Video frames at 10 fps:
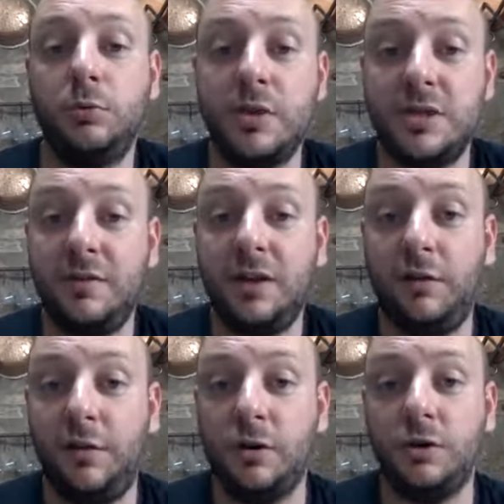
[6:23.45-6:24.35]
receive. If
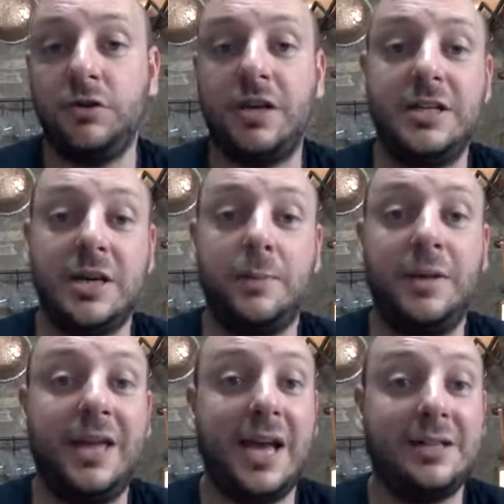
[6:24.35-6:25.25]
you're not signed
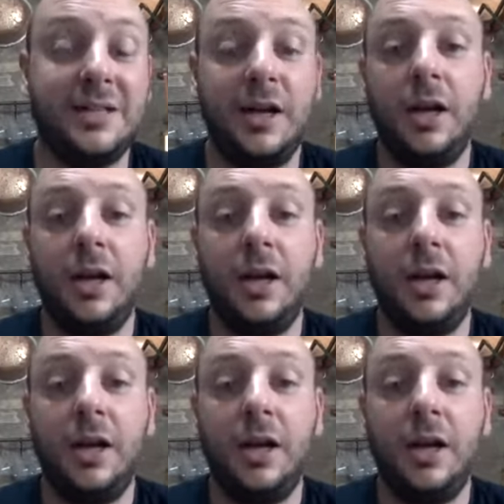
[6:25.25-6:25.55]
up yet,